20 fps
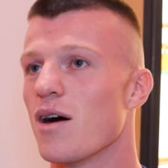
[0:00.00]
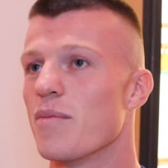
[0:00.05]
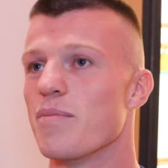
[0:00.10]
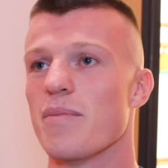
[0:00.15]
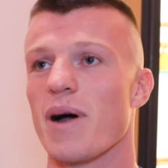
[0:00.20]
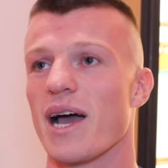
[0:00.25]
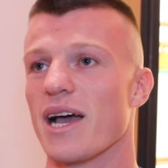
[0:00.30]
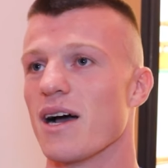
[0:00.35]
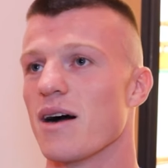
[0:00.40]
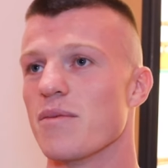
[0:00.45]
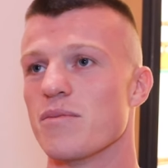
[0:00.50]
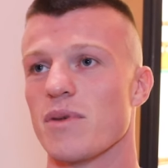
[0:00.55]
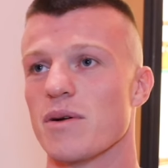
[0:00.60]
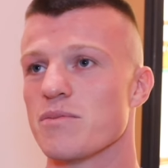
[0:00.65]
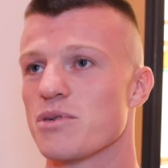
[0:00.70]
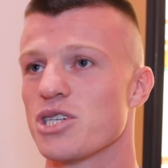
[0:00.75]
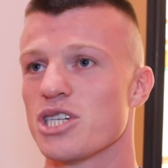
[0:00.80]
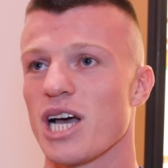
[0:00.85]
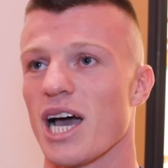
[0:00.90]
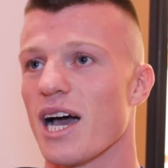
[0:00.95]
mate, I'm, I'm
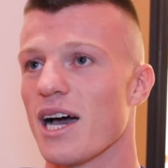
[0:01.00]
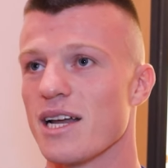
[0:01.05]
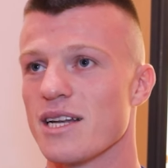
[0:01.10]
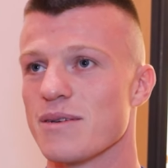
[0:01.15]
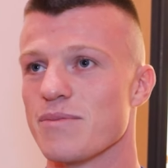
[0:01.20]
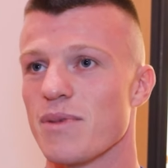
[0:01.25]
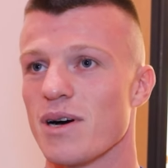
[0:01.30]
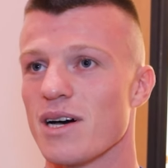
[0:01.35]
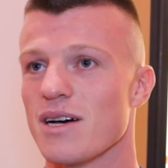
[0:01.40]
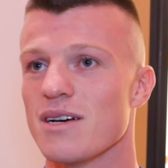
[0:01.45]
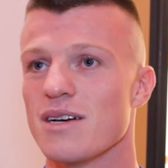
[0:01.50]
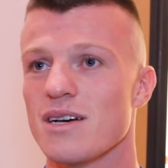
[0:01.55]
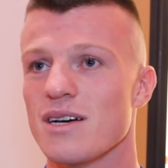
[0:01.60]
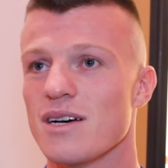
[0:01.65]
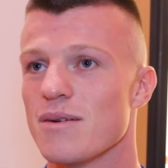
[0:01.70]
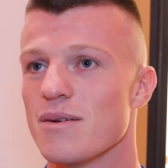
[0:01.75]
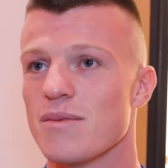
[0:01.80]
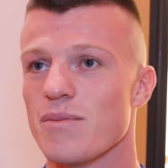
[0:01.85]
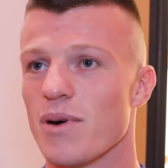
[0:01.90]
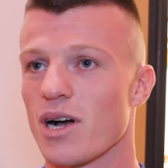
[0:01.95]
shattered, and my
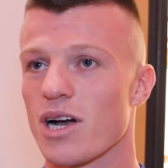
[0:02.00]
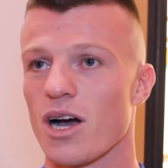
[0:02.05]
my